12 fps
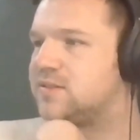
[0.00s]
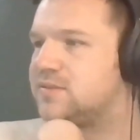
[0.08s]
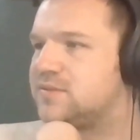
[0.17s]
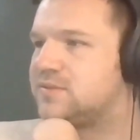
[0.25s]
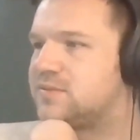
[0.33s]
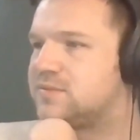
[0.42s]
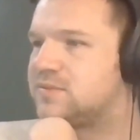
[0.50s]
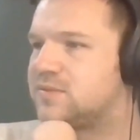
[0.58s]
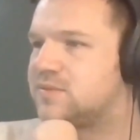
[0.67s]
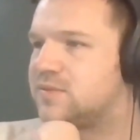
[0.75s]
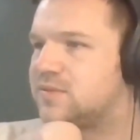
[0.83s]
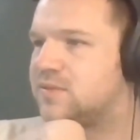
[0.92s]

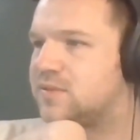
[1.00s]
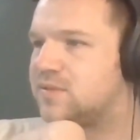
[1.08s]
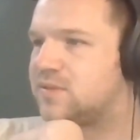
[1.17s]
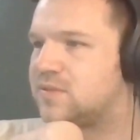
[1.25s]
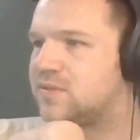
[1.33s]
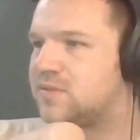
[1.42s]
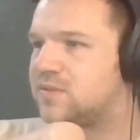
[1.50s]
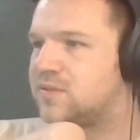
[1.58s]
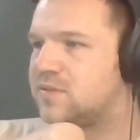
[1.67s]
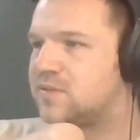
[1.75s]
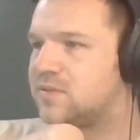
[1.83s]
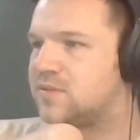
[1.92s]
(no one is talking)